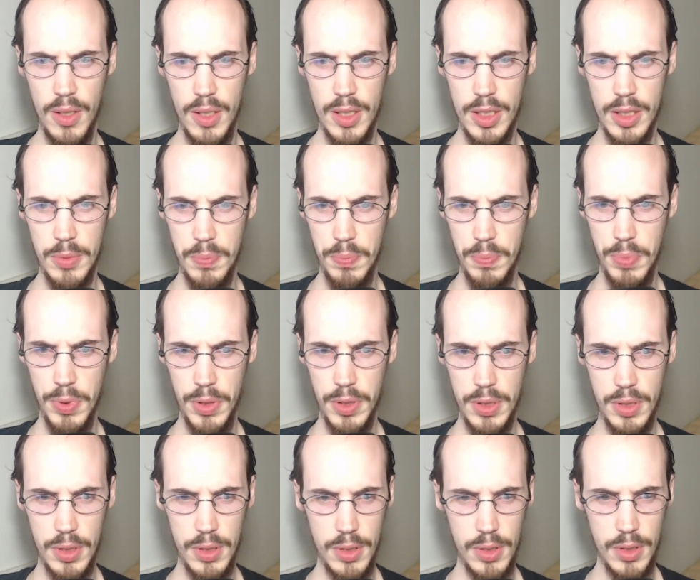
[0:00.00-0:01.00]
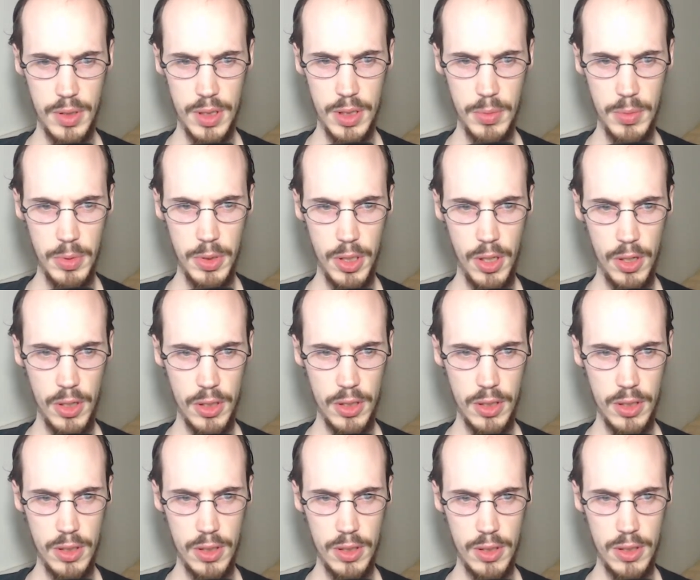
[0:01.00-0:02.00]
There's pretty some good art.
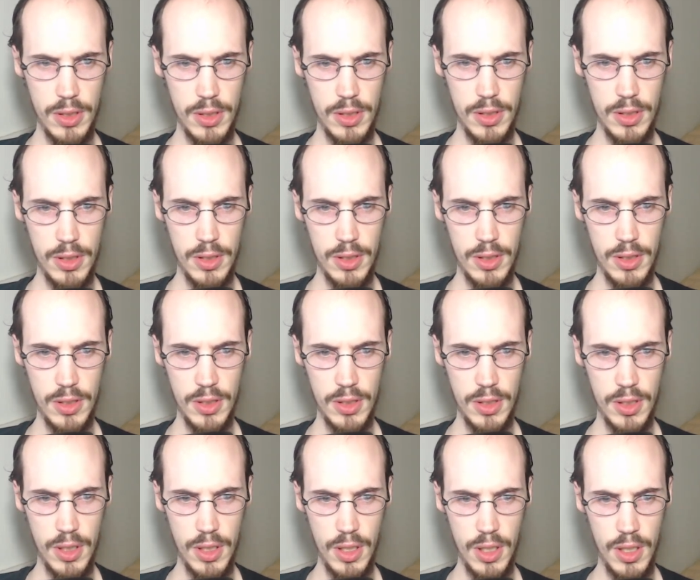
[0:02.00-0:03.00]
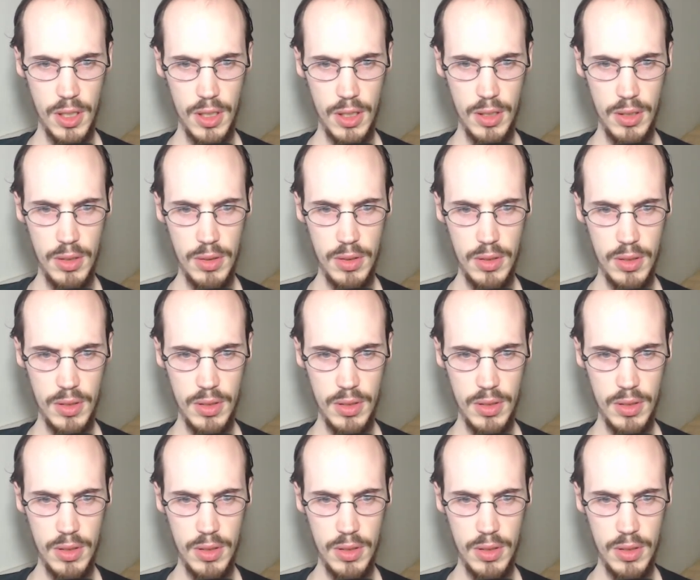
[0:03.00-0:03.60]
Huh?